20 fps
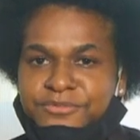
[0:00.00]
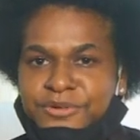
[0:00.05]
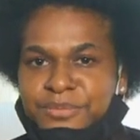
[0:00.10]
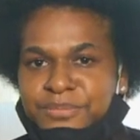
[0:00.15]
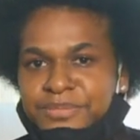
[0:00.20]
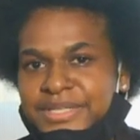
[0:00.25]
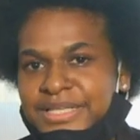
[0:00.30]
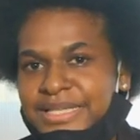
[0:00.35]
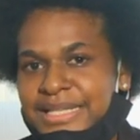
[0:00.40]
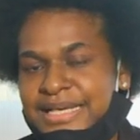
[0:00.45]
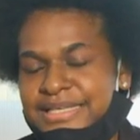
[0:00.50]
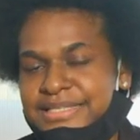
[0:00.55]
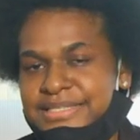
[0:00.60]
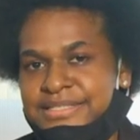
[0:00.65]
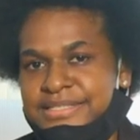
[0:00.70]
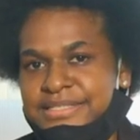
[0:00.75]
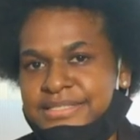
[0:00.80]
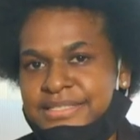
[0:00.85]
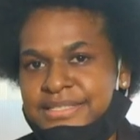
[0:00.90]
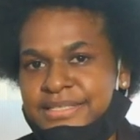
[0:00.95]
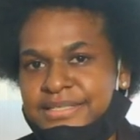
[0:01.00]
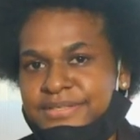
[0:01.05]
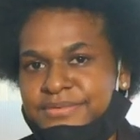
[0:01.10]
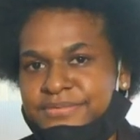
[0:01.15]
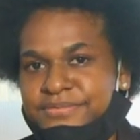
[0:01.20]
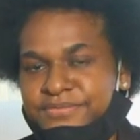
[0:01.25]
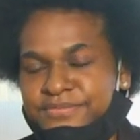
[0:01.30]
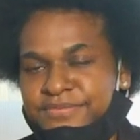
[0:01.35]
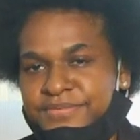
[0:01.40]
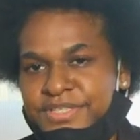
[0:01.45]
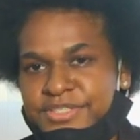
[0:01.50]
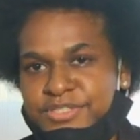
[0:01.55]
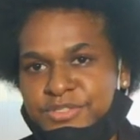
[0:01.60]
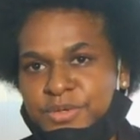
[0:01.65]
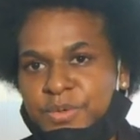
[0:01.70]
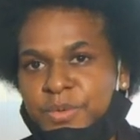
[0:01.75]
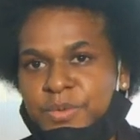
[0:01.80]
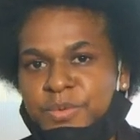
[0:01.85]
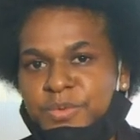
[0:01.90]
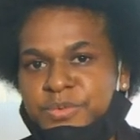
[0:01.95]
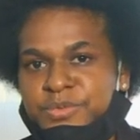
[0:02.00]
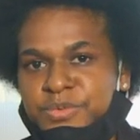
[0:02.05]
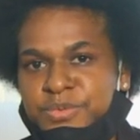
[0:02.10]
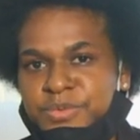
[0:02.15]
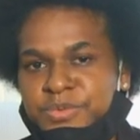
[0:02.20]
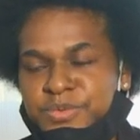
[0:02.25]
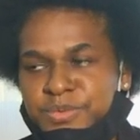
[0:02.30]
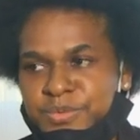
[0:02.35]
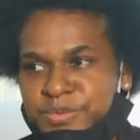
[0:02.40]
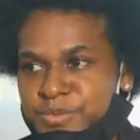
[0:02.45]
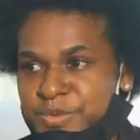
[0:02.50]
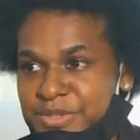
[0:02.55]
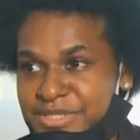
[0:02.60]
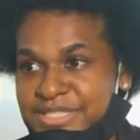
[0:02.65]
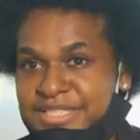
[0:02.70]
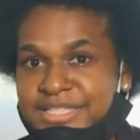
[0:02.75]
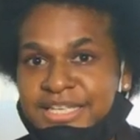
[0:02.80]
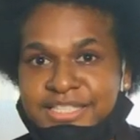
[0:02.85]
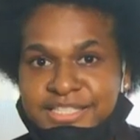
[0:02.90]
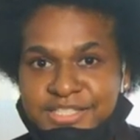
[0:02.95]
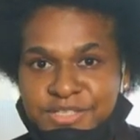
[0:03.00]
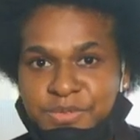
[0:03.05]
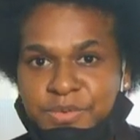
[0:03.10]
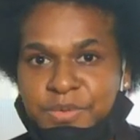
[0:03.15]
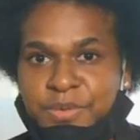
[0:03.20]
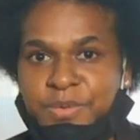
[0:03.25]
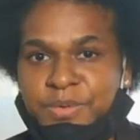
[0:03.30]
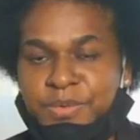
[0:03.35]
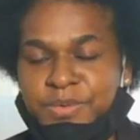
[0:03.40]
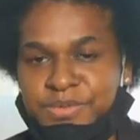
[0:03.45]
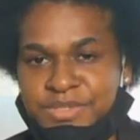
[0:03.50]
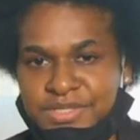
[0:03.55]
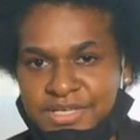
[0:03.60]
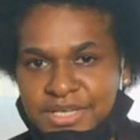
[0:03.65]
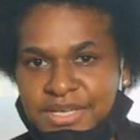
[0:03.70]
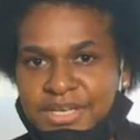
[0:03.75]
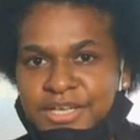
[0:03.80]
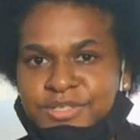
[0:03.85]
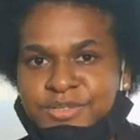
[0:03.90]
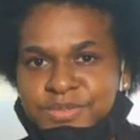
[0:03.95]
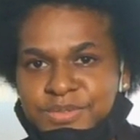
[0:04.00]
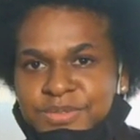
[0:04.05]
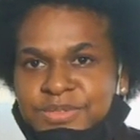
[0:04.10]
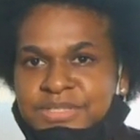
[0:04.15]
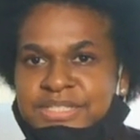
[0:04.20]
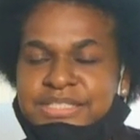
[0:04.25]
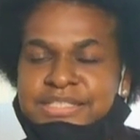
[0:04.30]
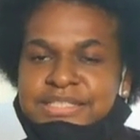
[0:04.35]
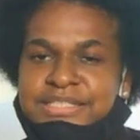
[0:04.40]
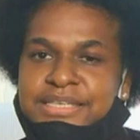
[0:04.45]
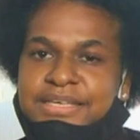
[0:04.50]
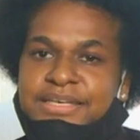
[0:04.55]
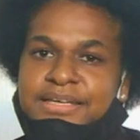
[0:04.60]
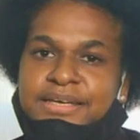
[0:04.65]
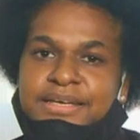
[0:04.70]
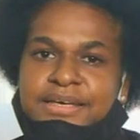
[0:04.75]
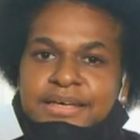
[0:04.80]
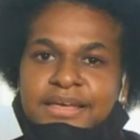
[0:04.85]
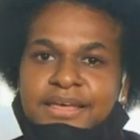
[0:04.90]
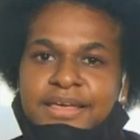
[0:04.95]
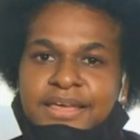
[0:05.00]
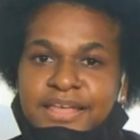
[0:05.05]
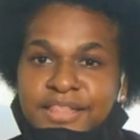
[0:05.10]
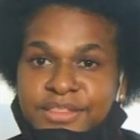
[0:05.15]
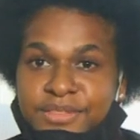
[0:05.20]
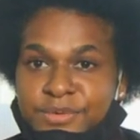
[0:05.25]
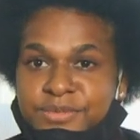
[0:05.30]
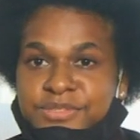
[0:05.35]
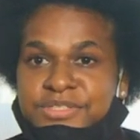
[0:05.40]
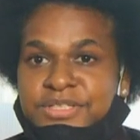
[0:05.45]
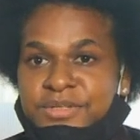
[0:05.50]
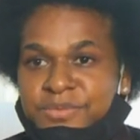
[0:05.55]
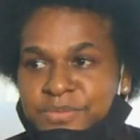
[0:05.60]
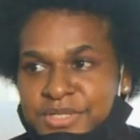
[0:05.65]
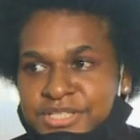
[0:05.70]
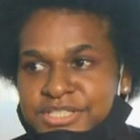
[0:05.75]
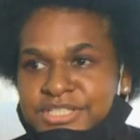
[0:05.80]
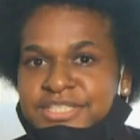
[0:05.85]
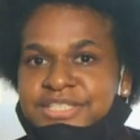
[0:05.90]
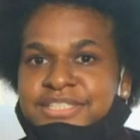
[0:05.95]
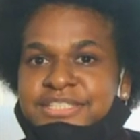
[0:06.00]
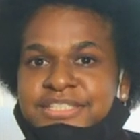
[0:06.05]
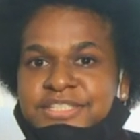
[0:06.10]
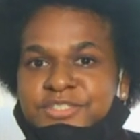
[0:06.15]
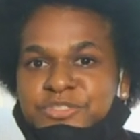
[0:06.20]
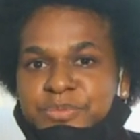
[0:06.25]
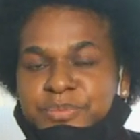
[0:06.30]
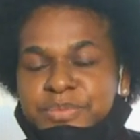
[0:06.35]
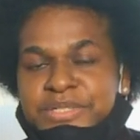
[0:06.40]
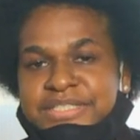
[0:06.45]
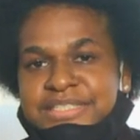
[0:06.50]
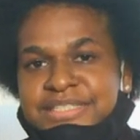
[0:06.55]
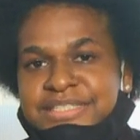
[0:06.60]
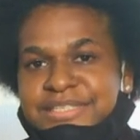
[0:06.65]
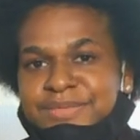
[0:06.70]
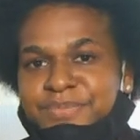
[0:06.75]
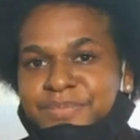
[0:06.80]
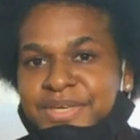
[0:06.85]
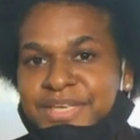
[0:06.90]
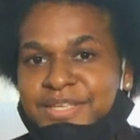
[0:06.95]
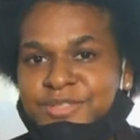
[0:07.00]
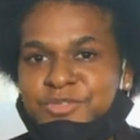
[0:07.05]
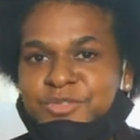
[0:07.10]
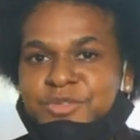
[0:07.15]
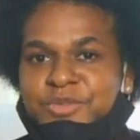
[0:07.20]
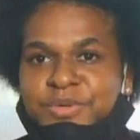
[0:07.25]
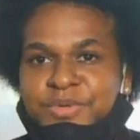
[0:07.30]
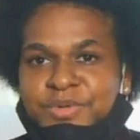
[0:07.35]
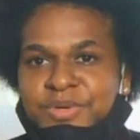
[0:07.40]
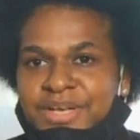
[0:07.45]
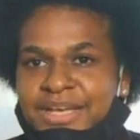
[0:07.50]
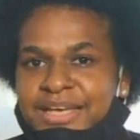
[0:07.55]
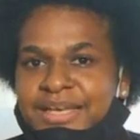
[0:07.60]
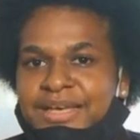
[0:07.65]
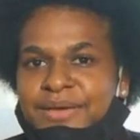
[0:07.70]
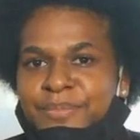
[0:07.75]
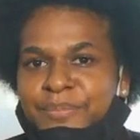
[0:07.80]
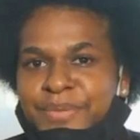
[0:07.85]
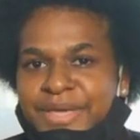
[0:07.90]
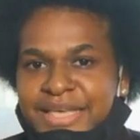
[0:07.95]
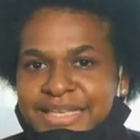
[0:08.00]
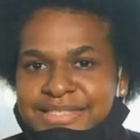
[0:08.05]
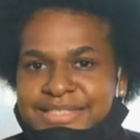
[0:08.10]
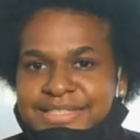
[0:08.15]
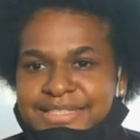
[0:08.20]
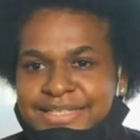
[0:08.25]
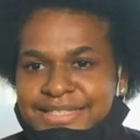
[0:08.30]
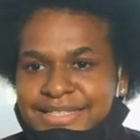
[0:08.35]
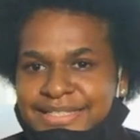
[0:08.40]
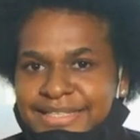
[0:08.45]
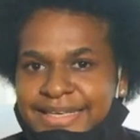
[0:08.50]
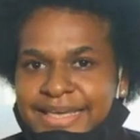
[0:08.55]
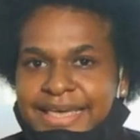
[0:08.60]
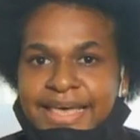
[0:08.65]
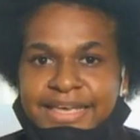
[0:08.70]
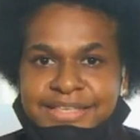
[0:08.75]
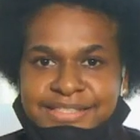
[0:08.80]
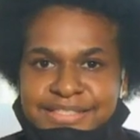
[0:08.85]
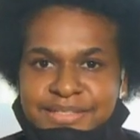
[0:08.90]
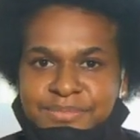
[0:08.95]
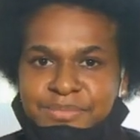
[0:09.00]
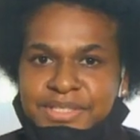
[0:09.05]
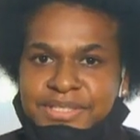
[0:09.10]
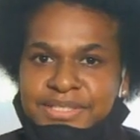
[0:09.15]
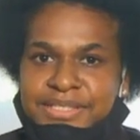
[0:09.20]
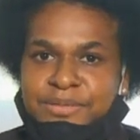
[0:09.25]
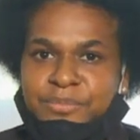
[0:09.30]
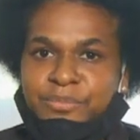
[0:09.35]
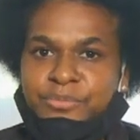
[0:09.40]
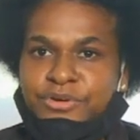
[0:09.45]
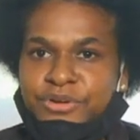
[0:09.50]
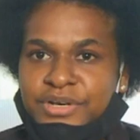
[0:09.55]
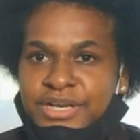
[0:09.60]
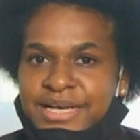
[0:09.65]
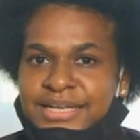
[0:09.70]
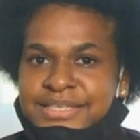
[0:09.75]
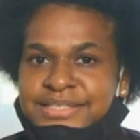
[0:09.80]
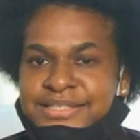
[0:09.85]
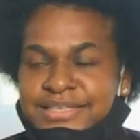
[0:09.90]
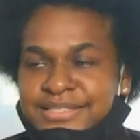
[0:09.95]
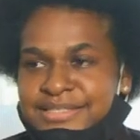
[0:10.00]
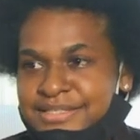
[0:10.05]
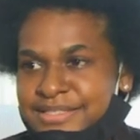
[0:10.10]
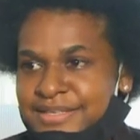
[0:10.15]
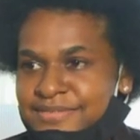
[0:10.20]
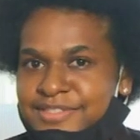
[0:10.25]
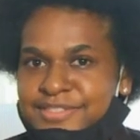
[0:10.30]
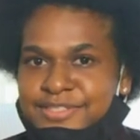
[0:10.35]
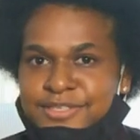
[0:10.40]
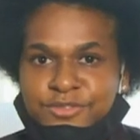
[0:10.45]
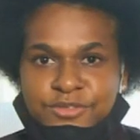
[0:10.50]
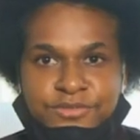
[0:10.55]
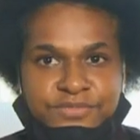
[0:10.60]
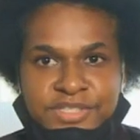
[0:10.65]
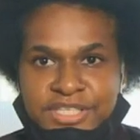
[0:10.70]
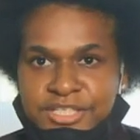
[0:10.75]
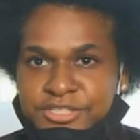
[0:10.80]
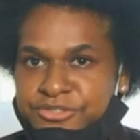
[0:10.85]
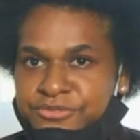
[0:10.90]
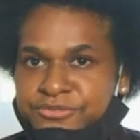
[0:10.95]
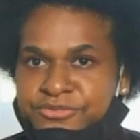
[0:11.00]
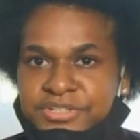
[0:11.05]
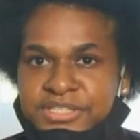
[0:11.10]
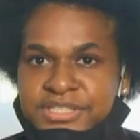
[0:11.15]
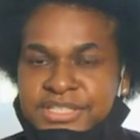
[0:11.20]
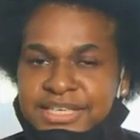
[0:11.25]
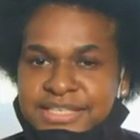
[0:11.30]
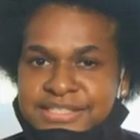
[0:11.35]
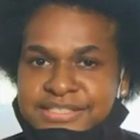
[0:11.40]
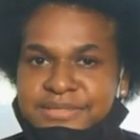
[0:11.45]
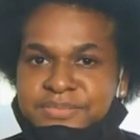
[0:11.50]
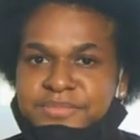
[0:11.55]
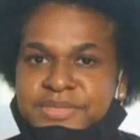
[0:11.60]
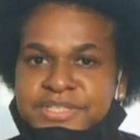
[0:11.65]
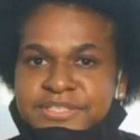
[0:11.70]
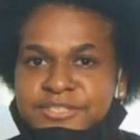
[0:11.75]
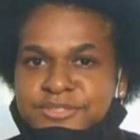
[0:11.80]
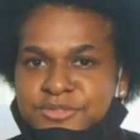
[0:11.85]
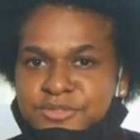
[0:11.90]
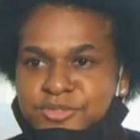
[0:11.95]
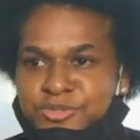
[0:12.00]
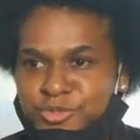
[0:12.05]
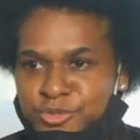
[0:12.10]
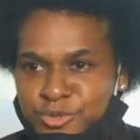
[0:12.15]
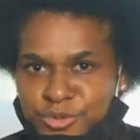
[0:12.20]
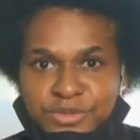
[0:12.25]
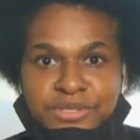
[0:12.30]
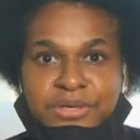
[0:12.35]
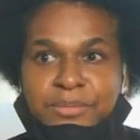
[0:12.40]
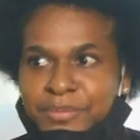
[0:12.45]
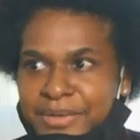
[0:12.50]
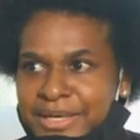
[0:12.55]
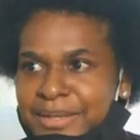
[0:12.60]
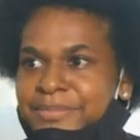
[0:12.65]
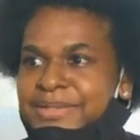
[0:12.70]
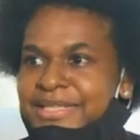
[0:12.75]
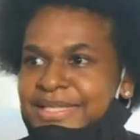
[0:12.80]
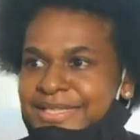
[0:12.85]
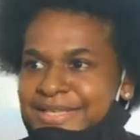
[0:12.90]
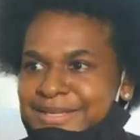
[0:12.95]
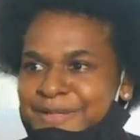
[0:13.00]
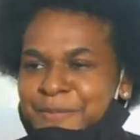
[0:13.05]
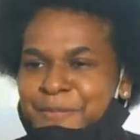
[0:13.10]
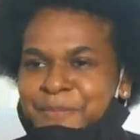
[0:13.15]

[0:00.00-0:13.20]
from the last year, first cohort, 2019 cohort, to this year, and those that register to participate to basically exhibit their products and services of their different SMEs to the public.